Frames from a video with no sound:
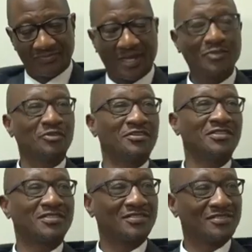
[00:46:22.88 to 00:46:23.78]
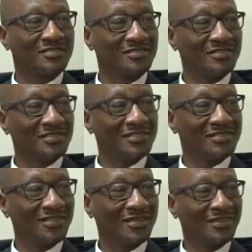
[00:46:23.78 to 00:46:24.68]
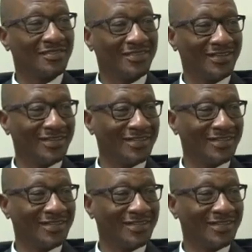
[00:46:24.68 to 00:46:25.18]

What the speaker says: Actually, this is the third